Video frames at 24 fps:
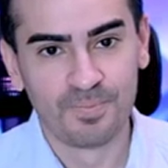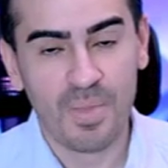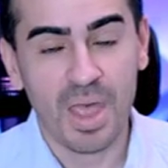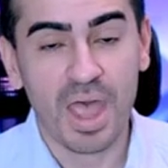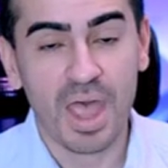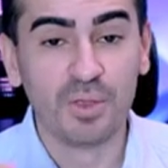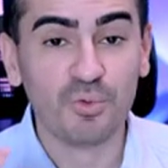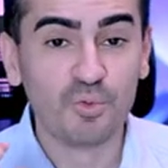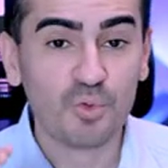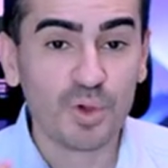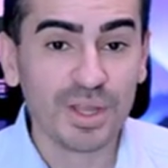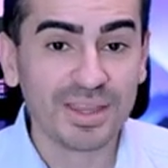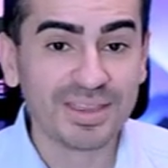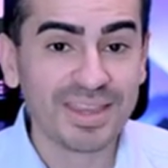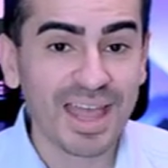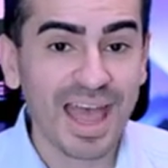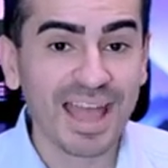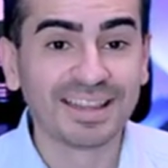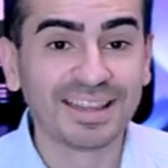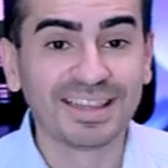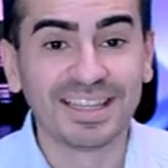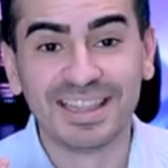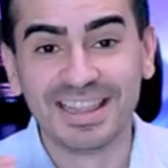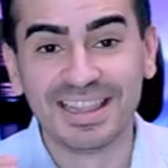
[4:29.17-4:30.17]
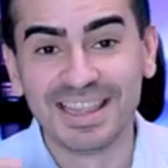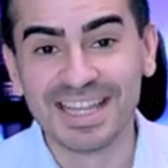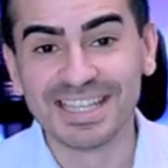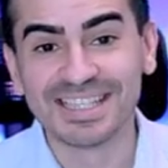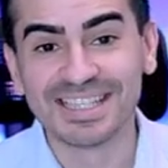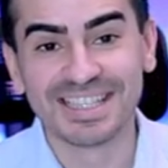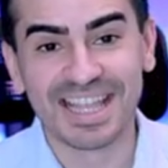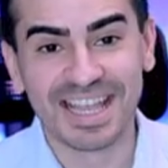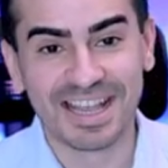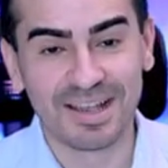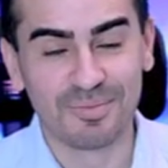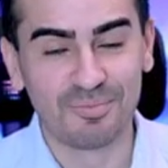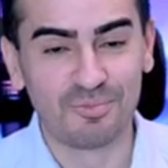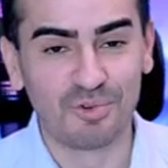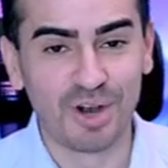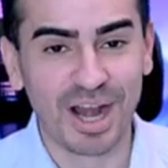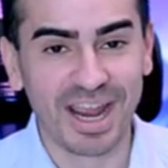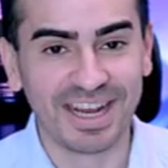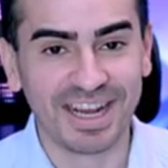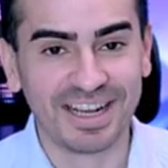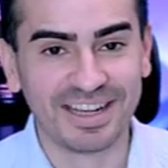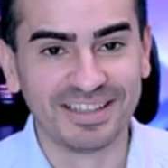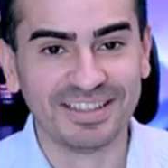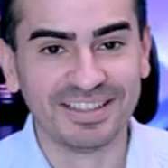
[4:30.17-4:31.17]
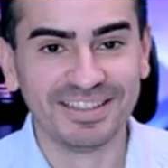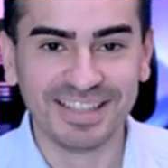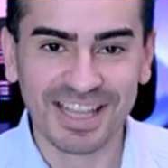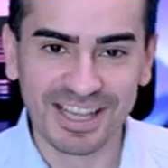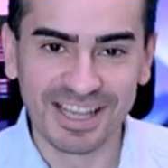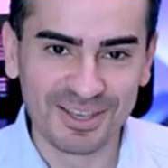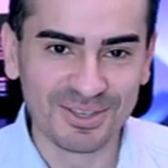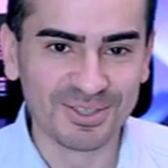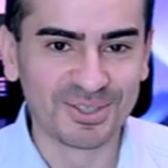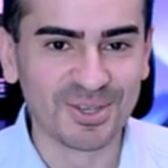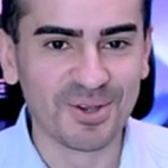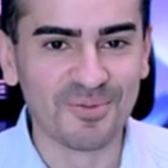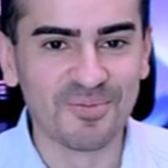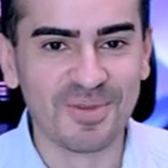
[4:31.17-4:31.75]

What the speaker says: And with that, let's take a break. Thank you so